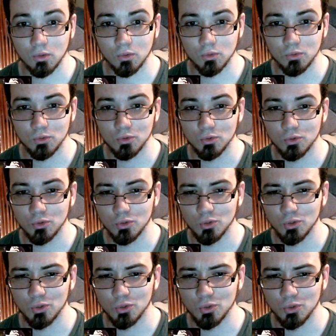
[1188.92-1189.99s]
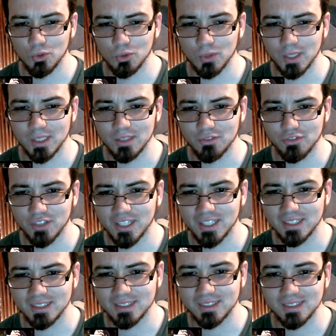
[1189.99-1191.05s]
Ooh, right in the
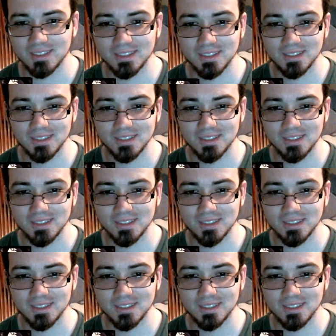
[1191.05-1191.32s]
face.